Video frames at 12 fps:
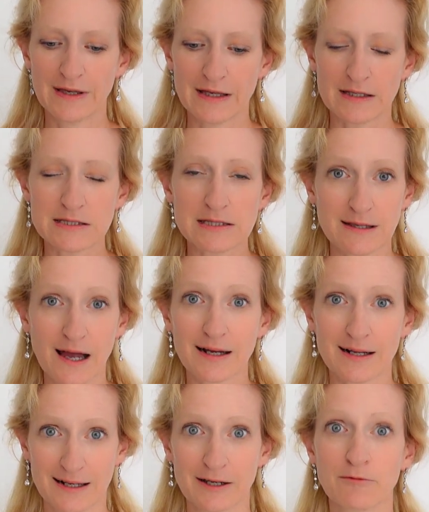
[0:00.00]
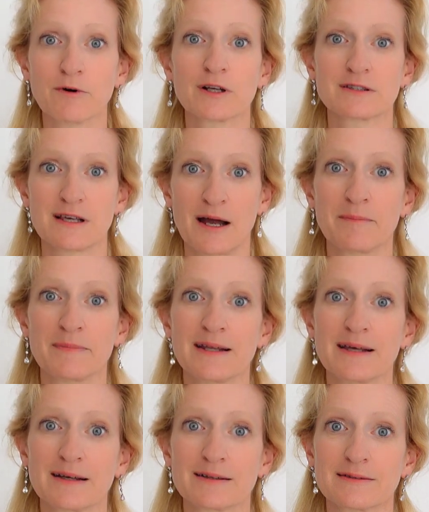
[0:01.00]
exactly what's
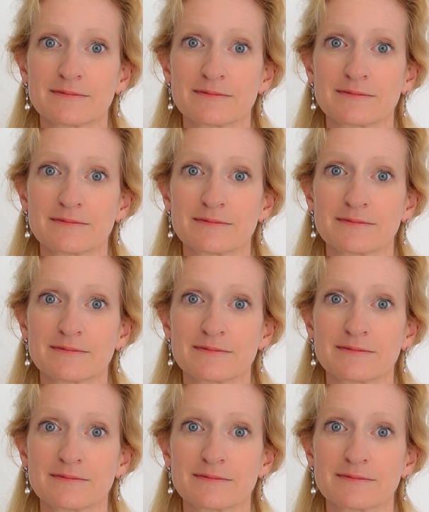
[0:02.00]
happening.